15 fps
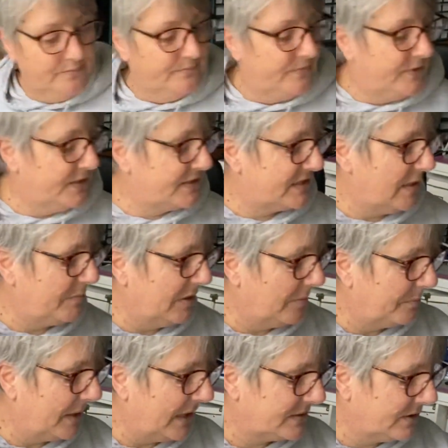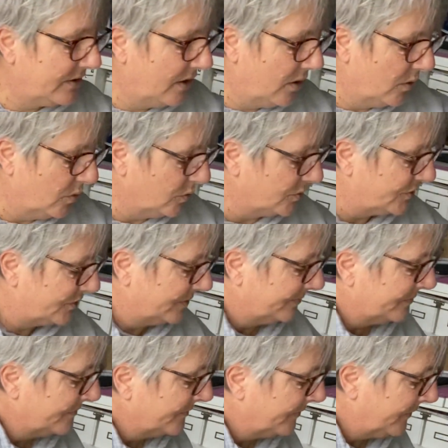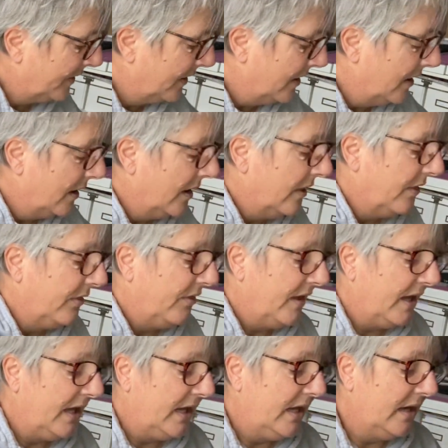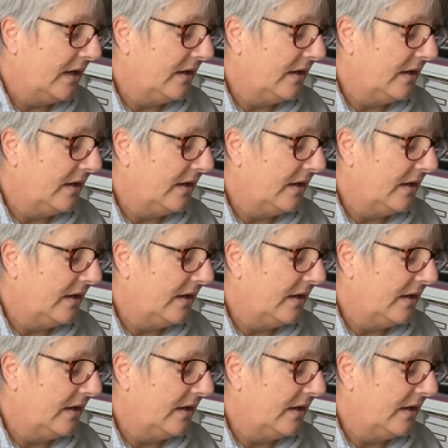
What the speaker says: The step up pattern holds the